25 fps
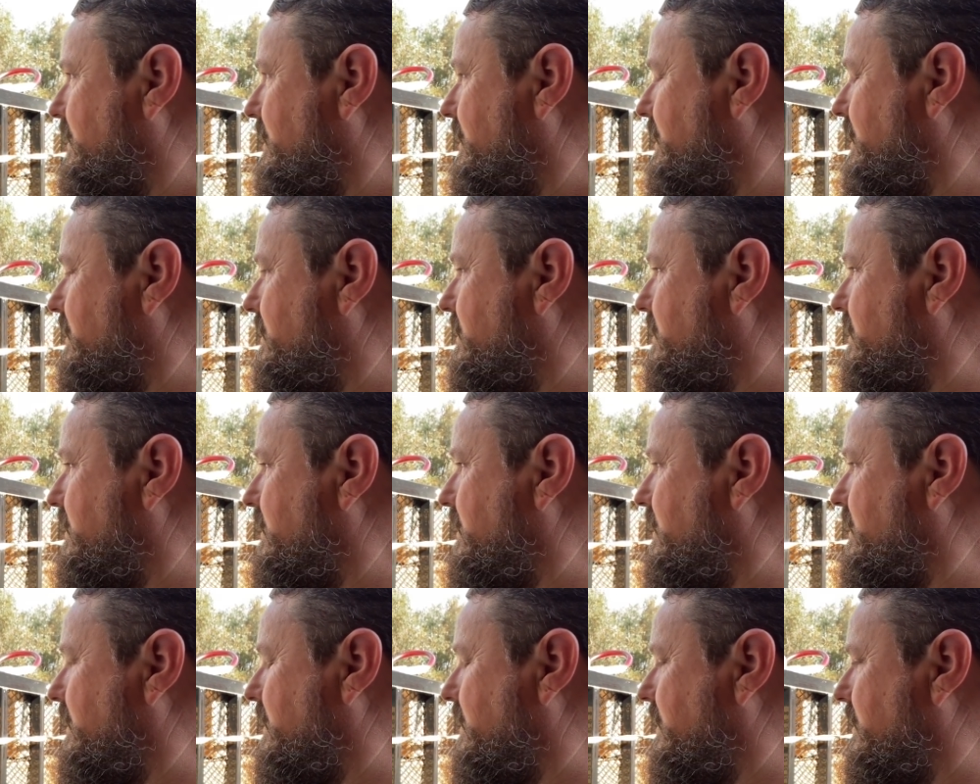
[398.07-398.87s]
It's
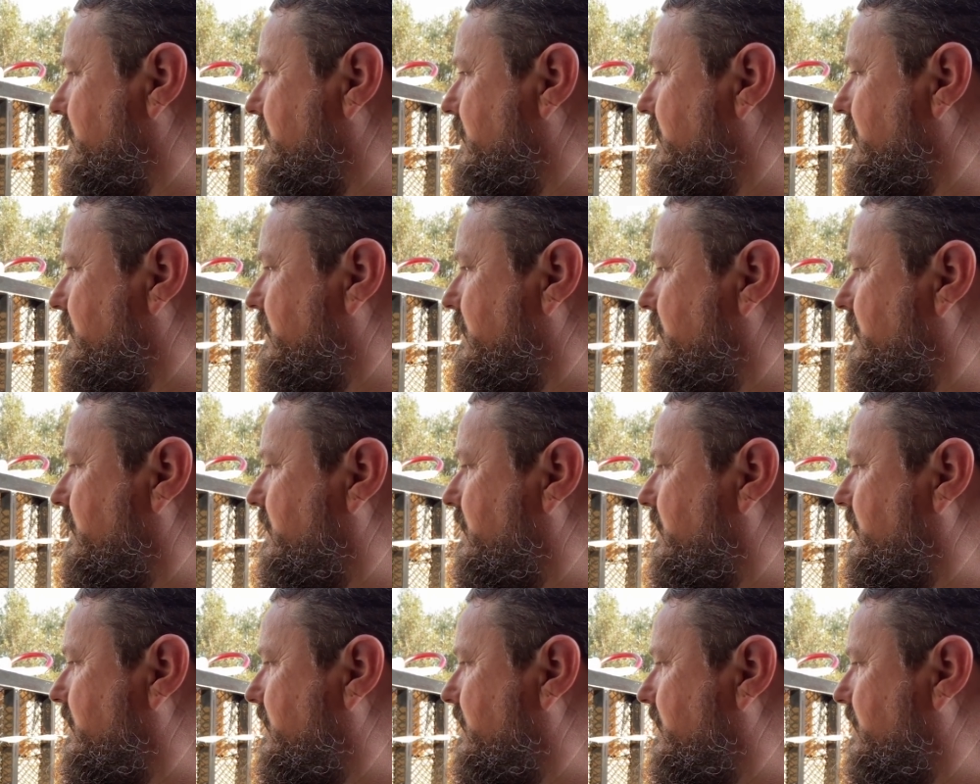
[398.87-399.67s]
a uh,
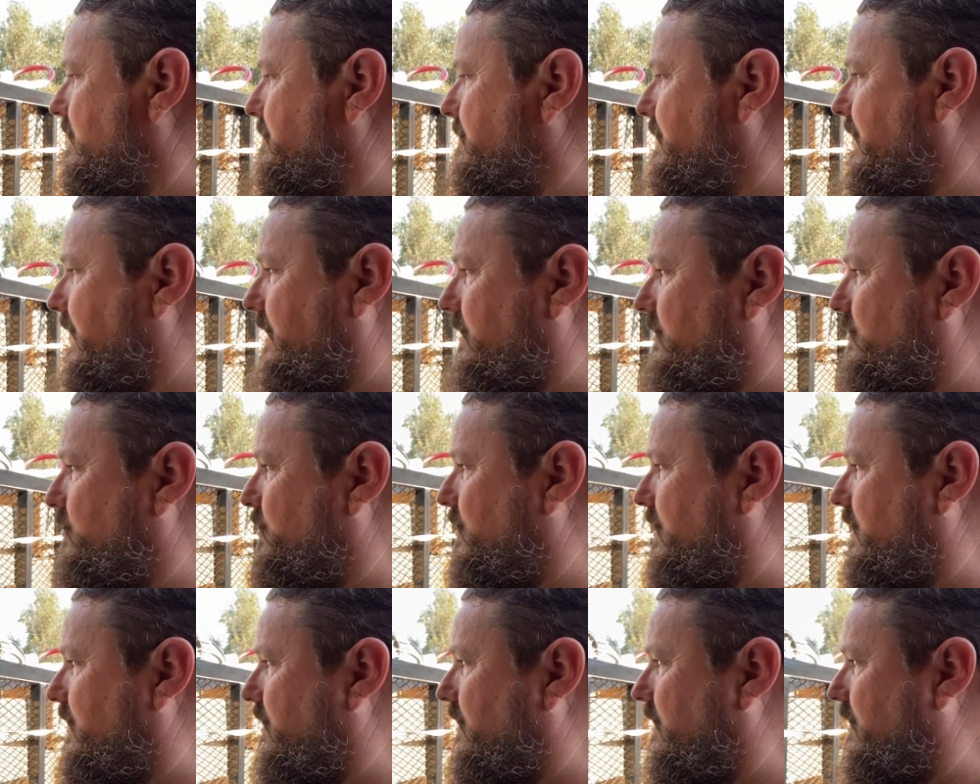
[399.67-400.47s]
packed
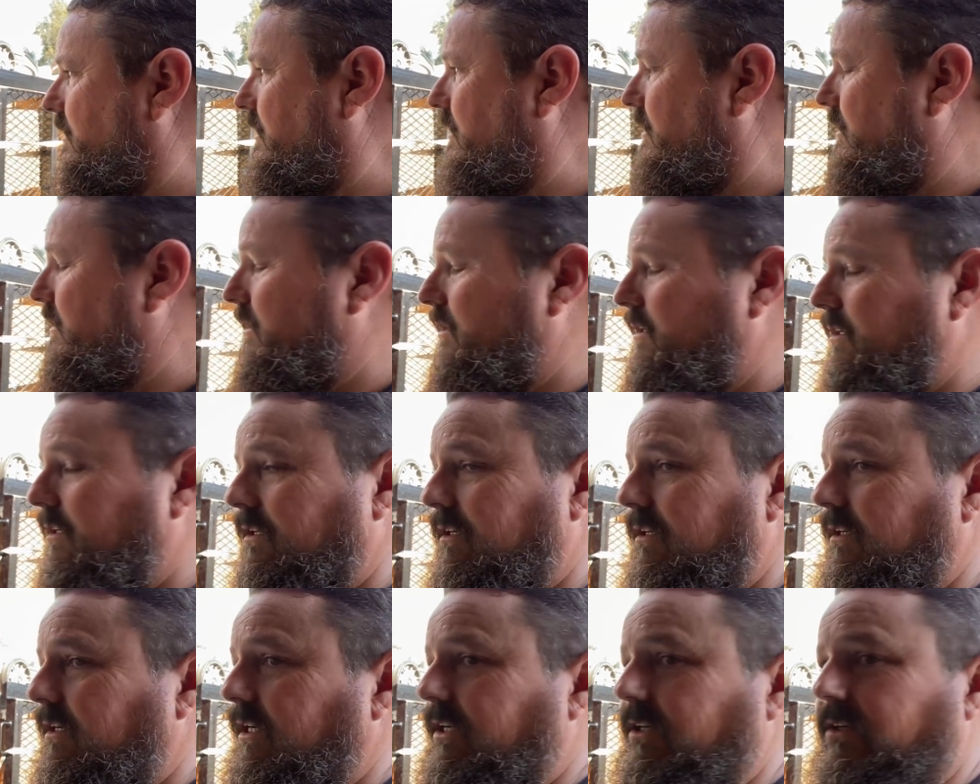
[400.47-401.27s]
well.
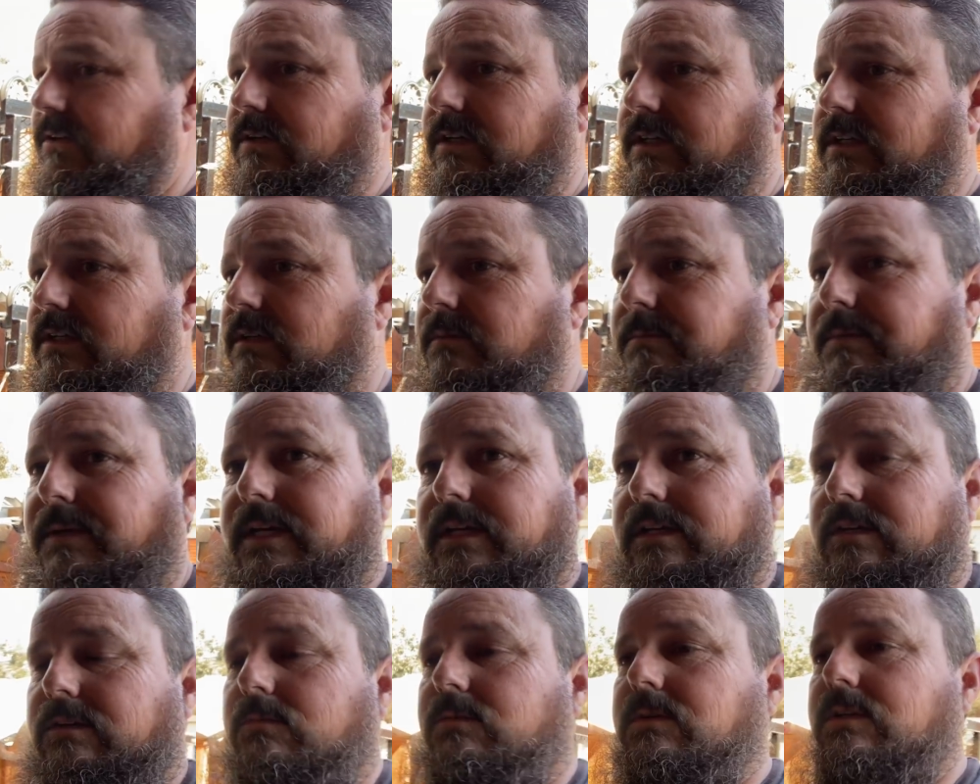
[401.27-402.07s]
I knew I needed to
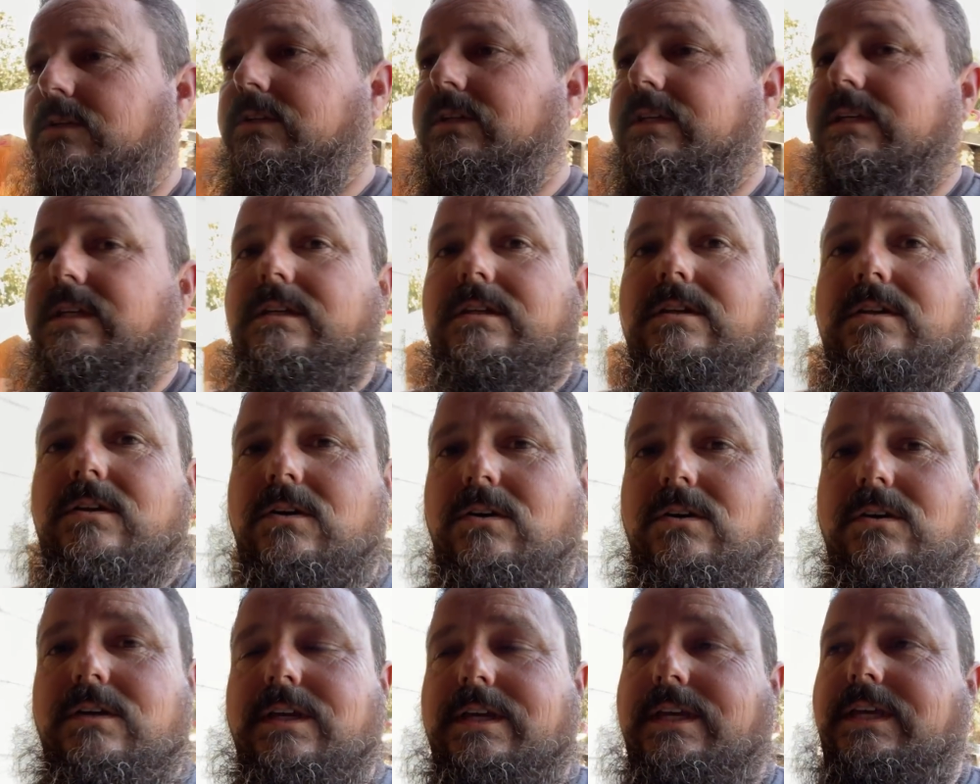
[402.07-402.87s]
pack it well to get it
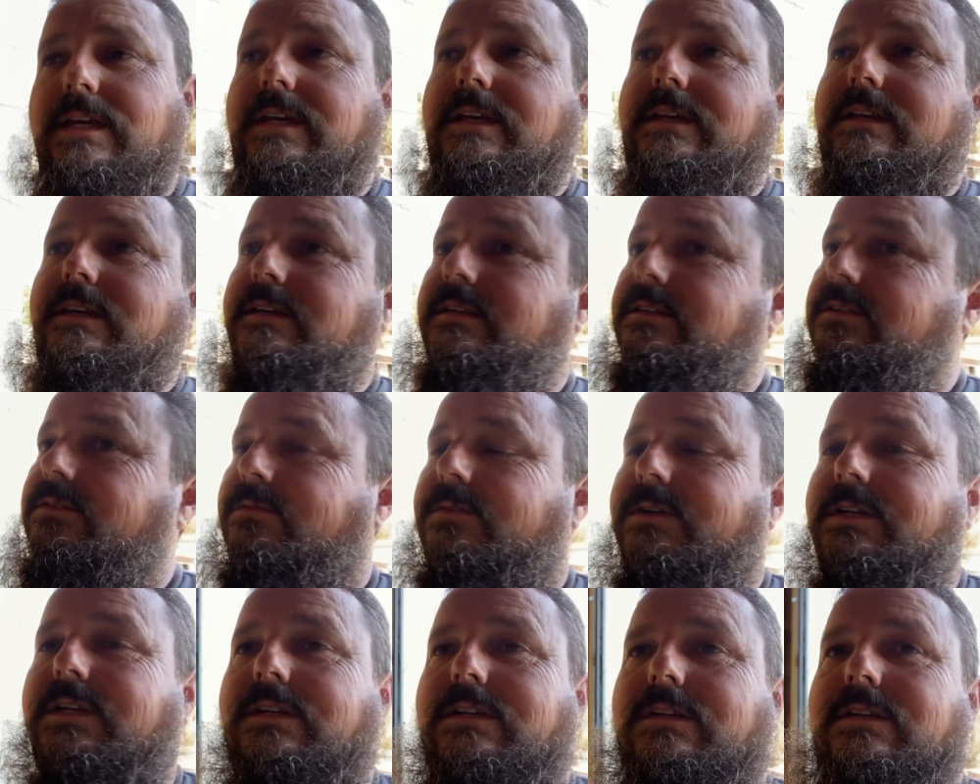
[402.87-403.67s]
all and it's
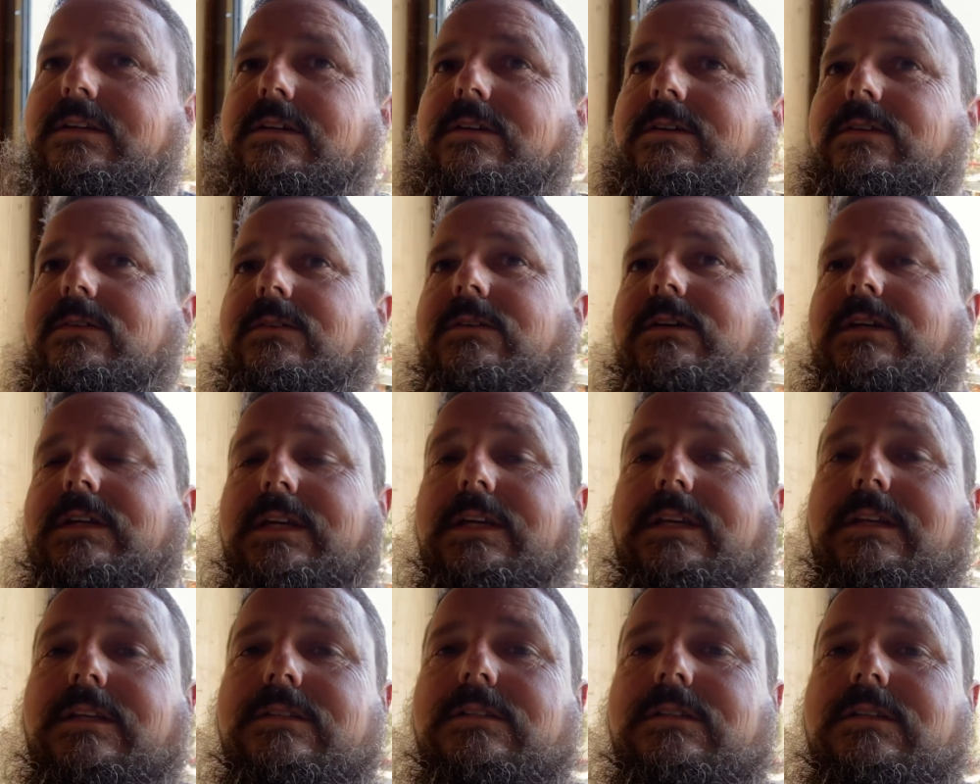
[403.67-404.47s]
ready to go.
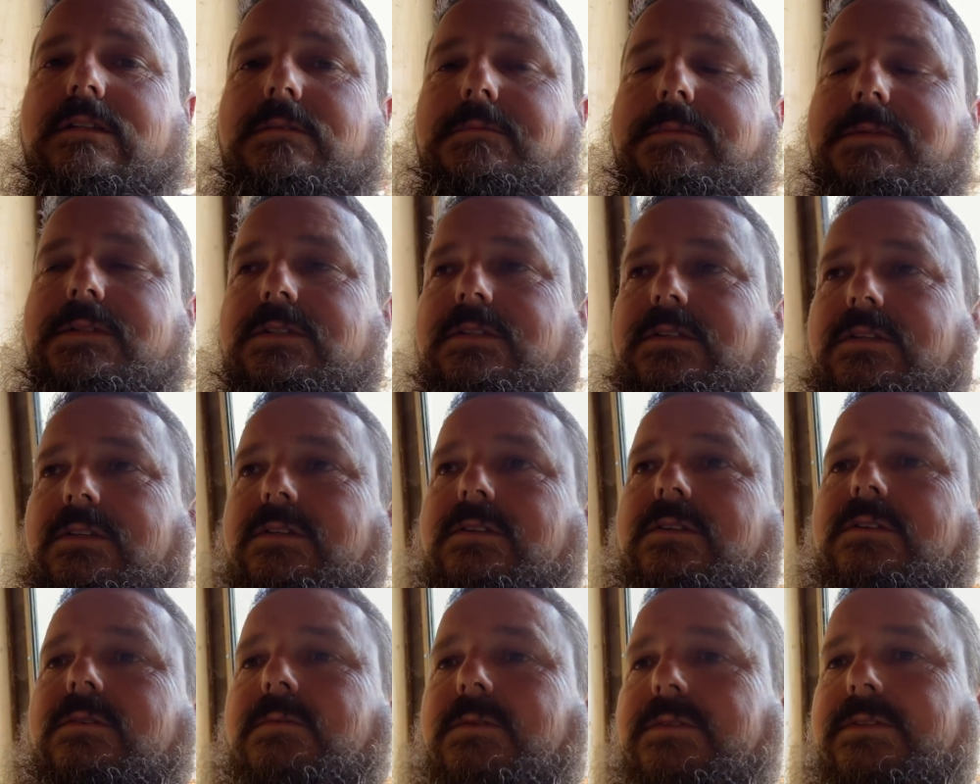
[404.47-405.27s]
And it's gonna be
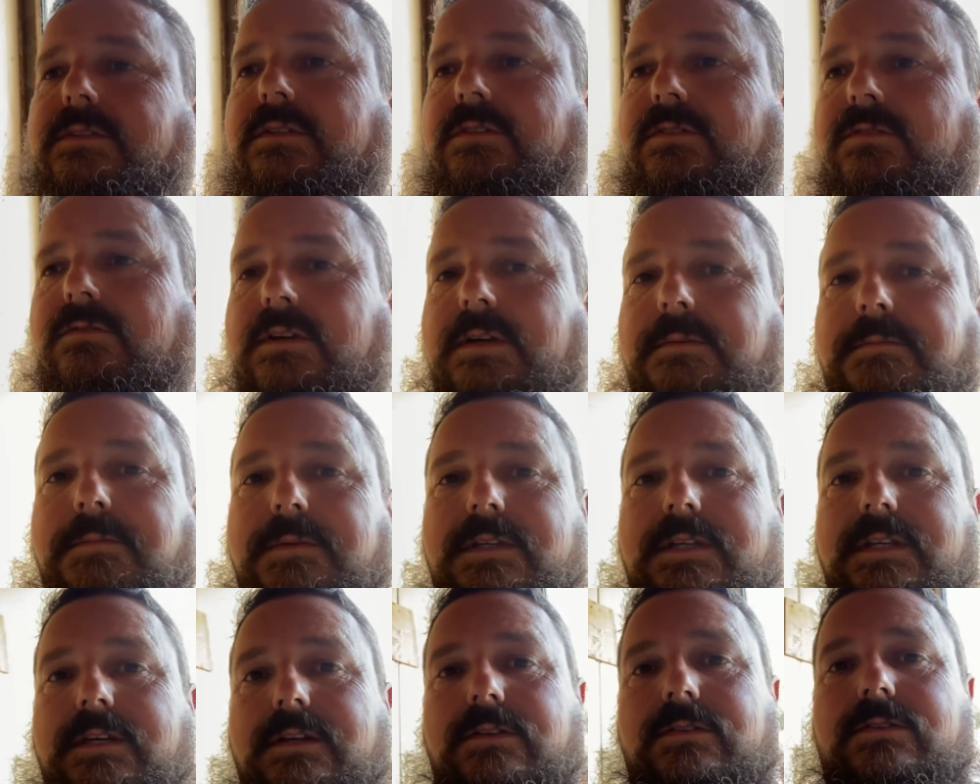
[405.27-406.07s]
secure once I strap
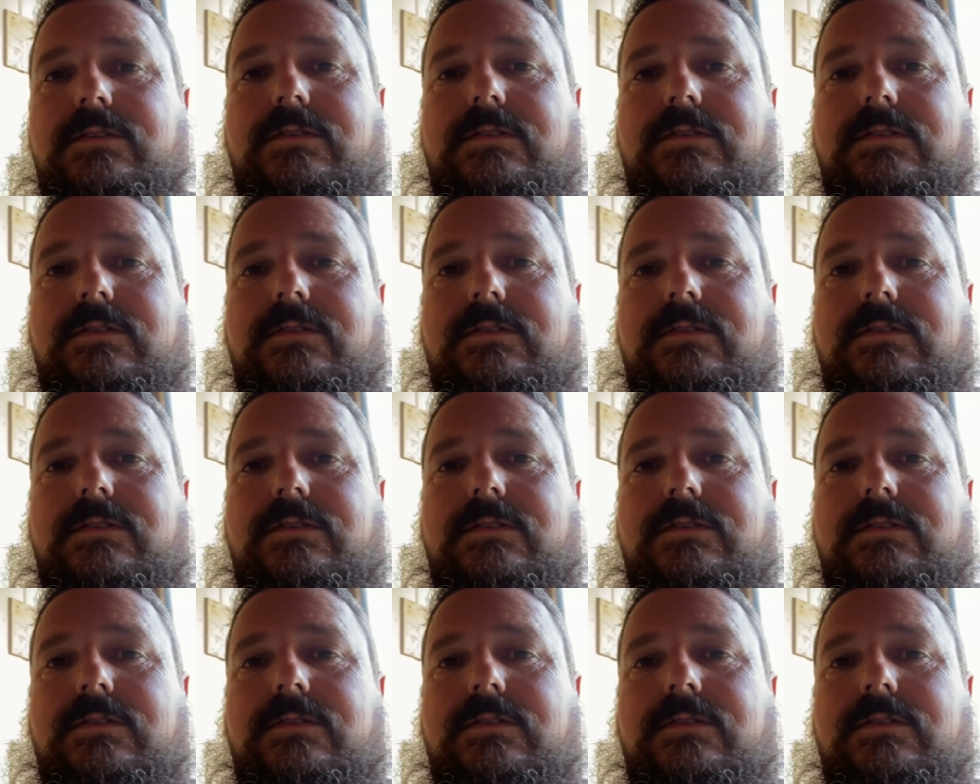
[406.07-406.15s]
it down.